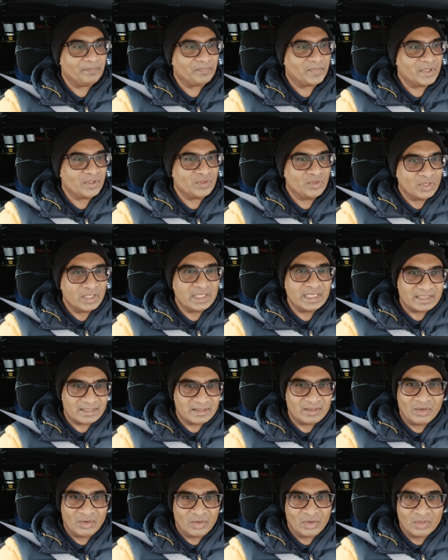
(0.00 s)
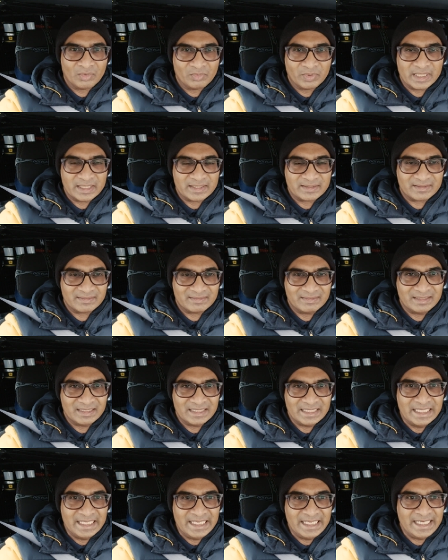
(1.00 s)
You don't always
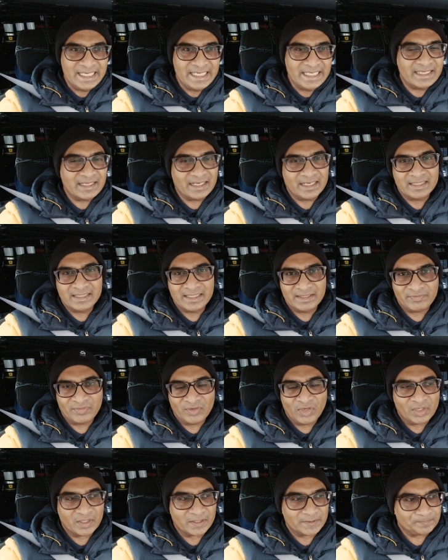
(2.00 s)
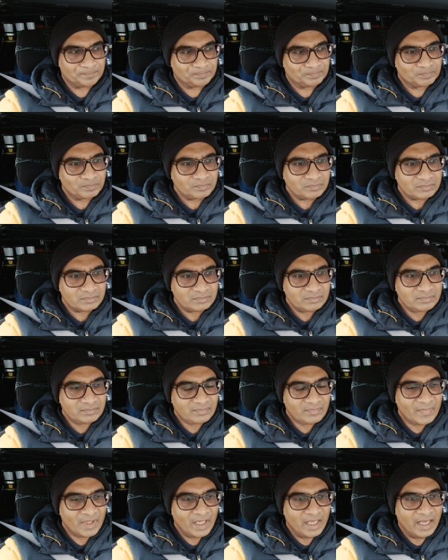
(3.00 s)
need a diff lock,
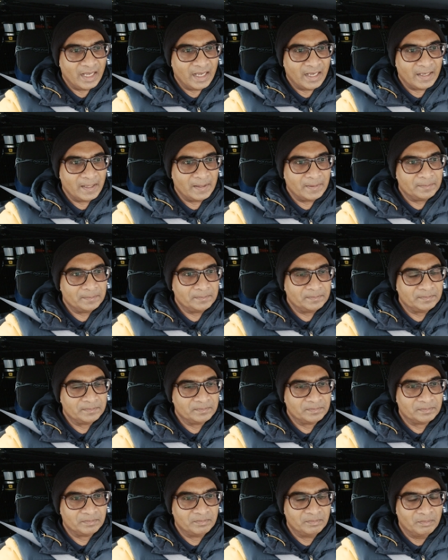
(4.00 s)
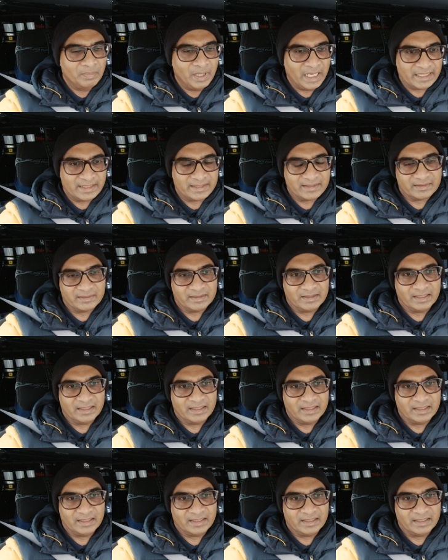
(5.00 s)
but